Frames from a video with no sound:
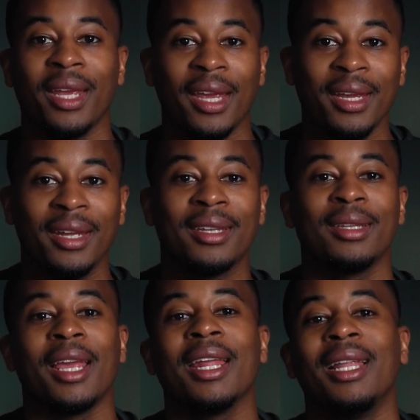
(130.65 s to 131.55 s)
and
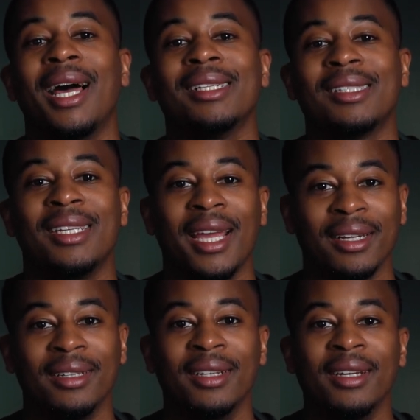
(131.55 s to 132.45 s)
analyze the
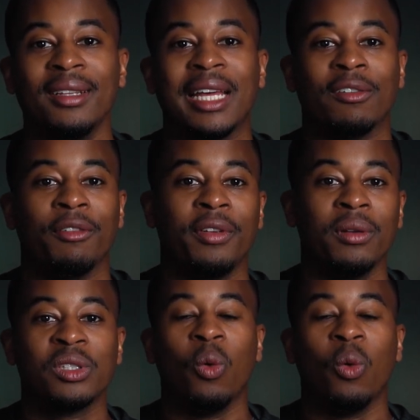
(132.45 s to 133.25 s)
data that reveals